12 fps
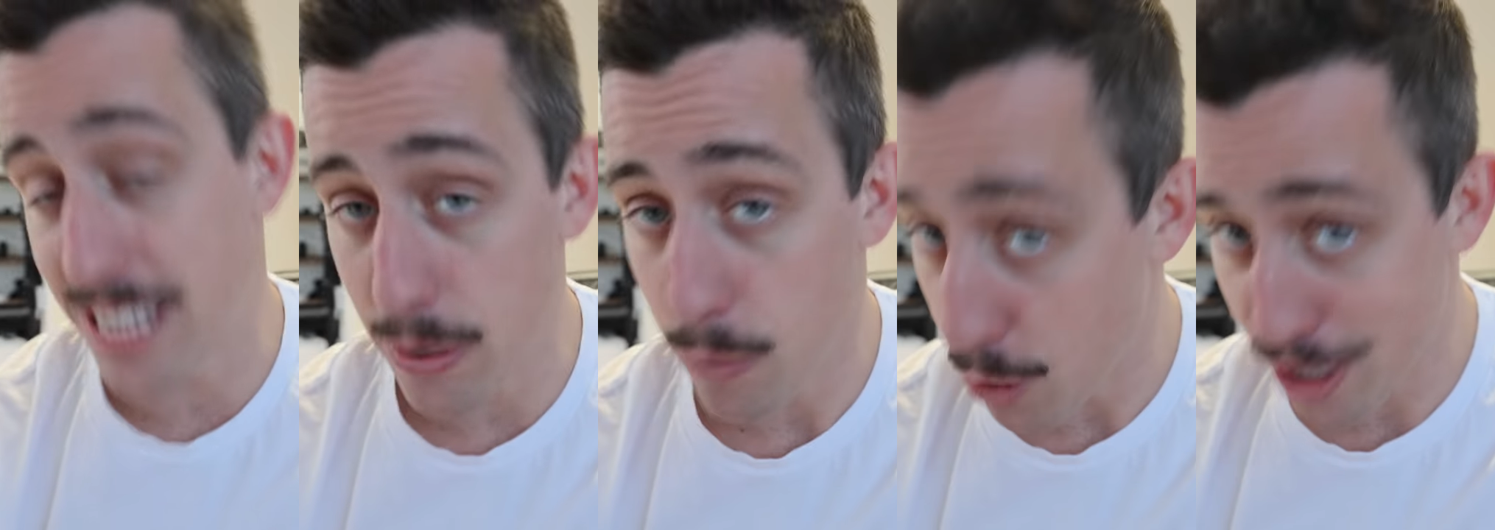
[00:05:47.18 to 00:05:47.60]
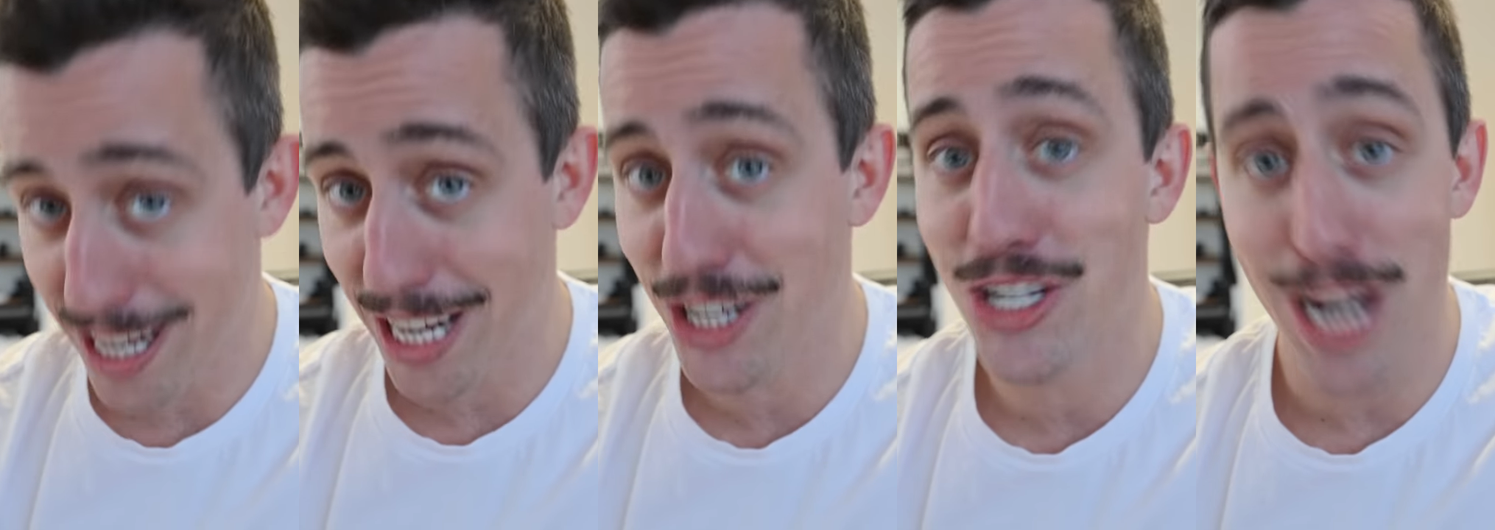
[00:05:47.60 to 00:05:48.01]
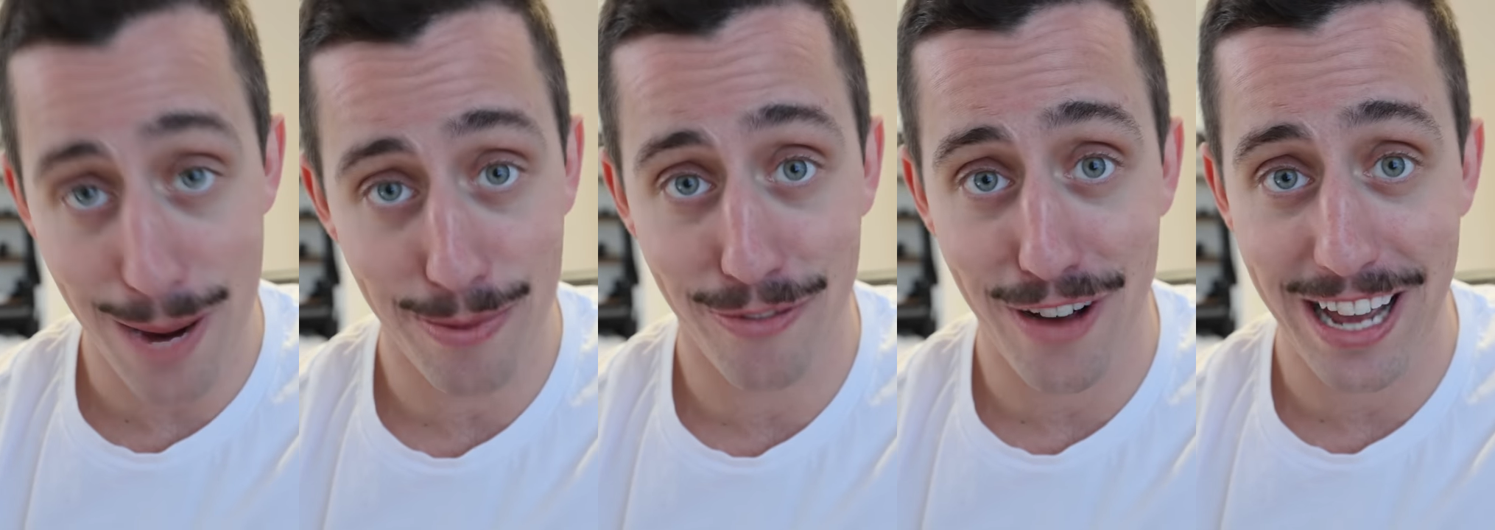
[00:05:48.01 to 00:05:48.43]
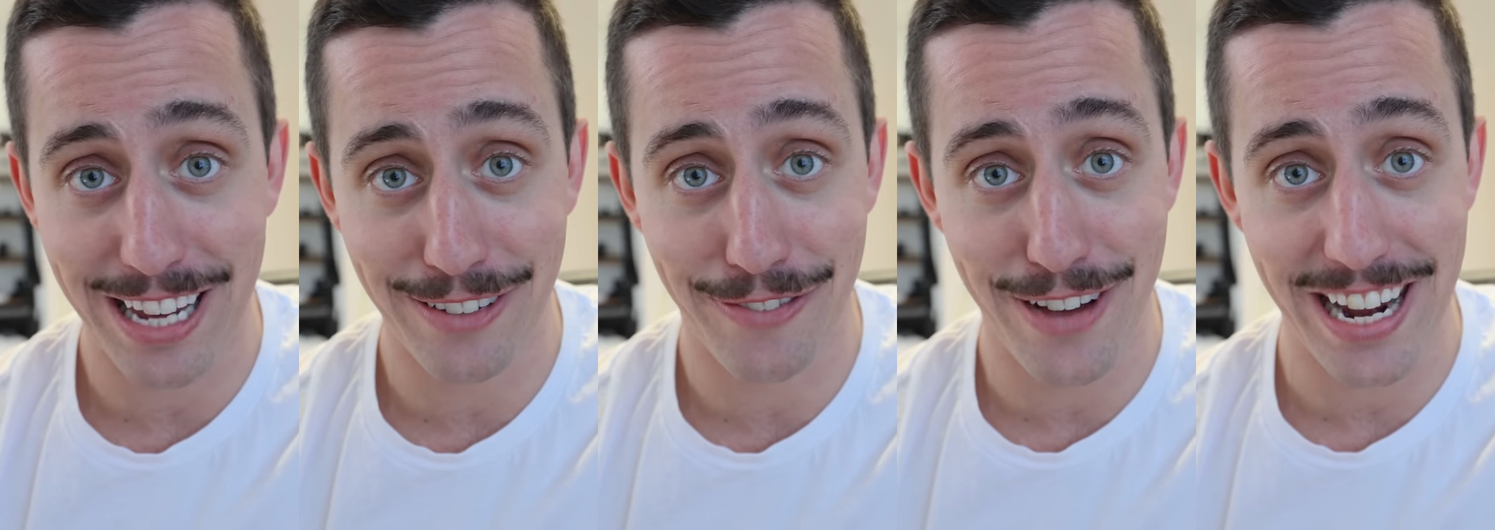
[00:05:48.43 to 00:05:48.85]
is a working Shopify
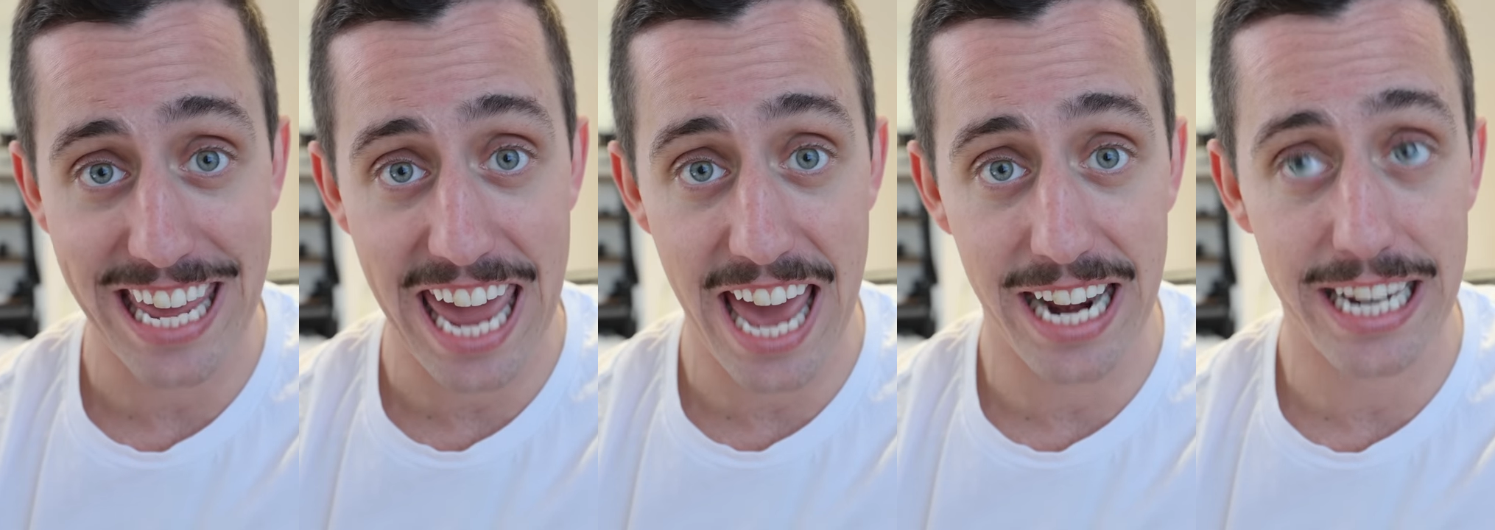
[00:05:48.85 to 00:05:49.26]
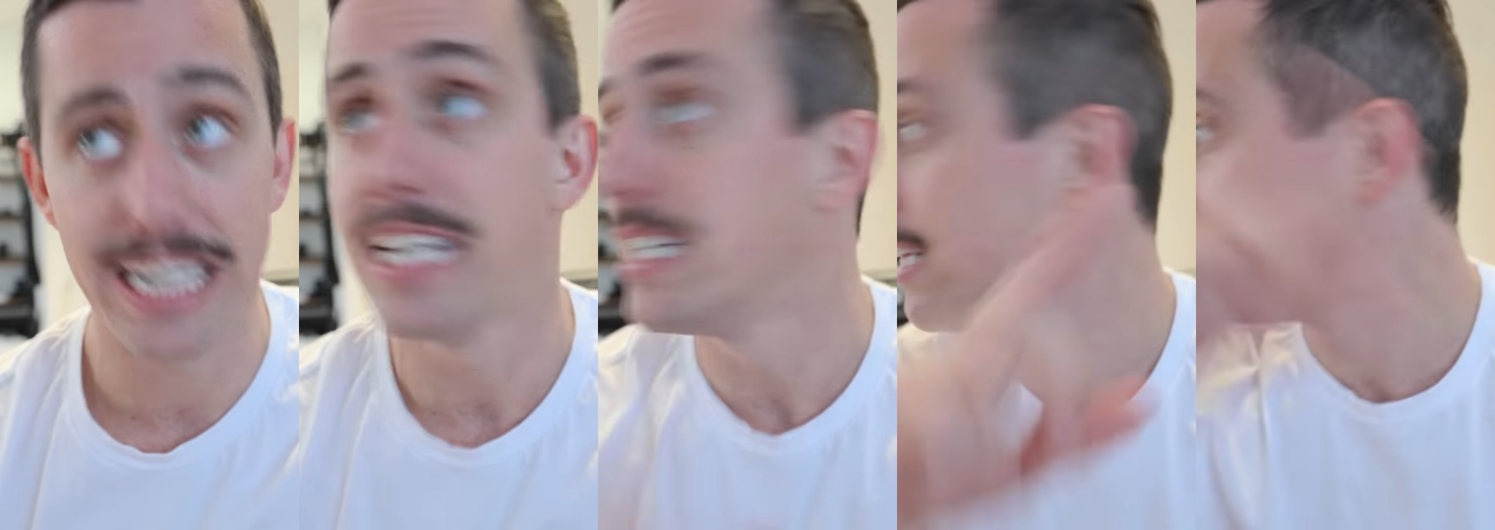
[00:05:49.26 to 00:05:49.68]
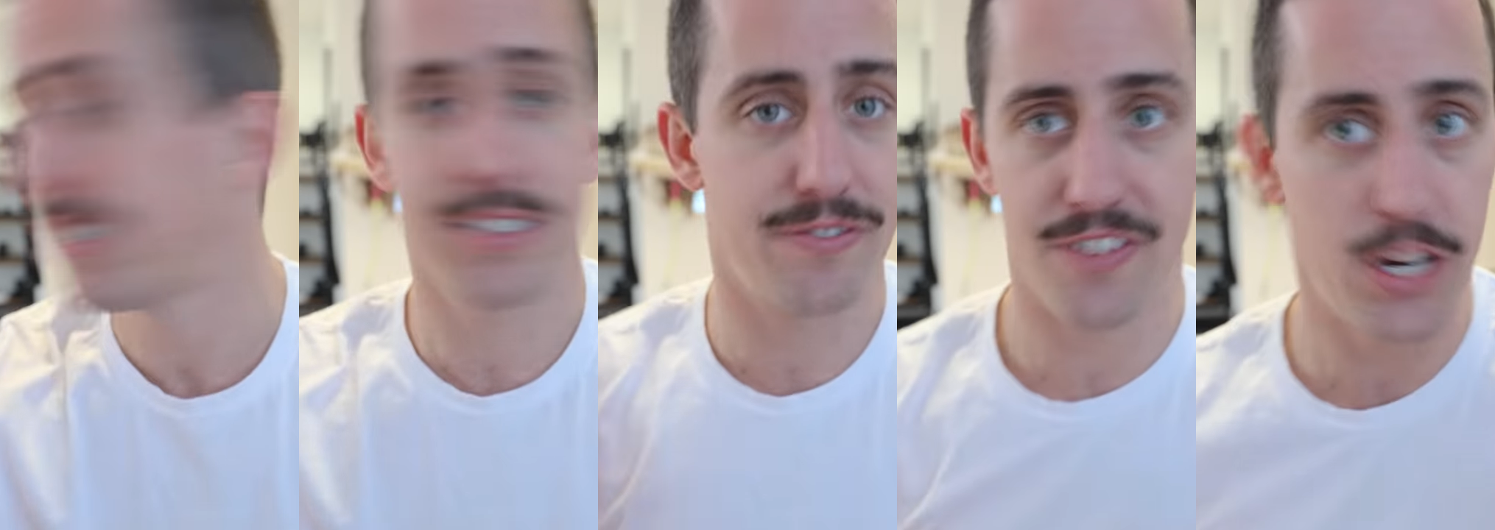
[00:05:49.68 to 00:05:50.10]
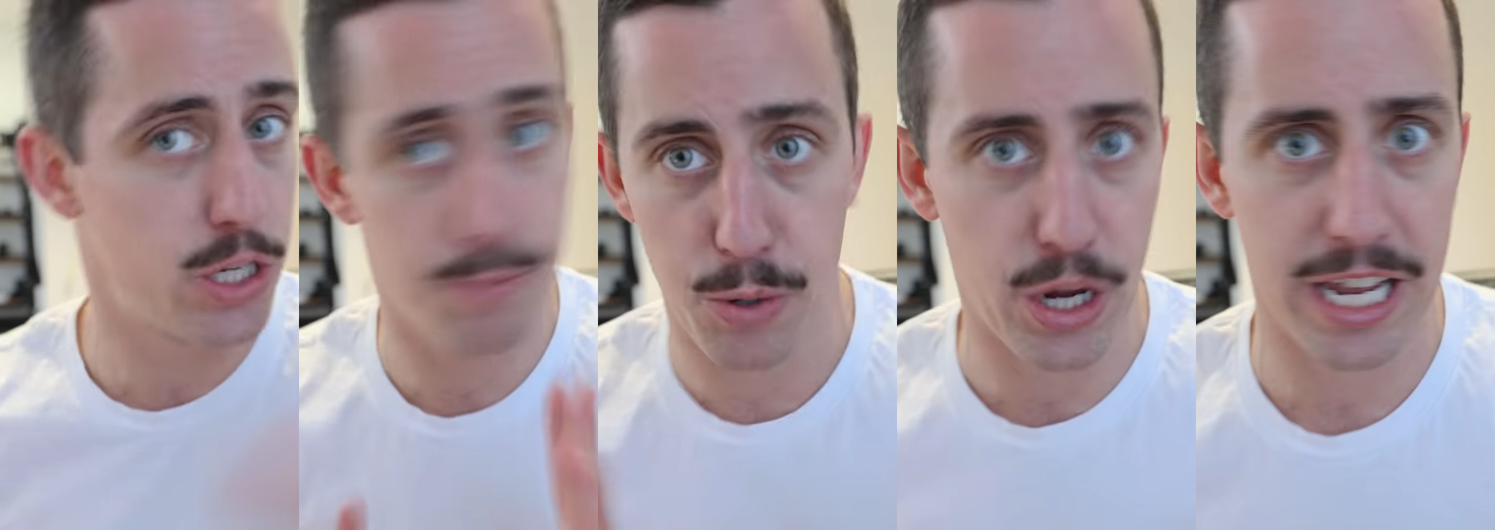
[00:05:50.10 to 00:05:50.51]
confetti cannon. Let's
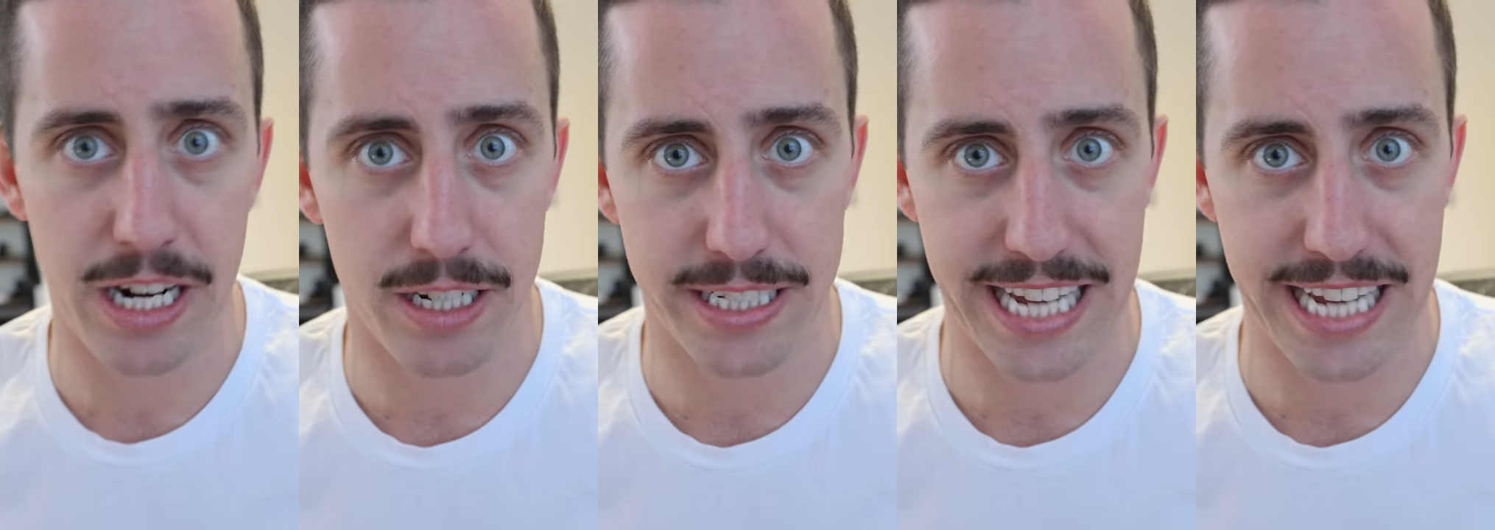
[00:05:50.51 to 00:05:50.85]
finish putting it all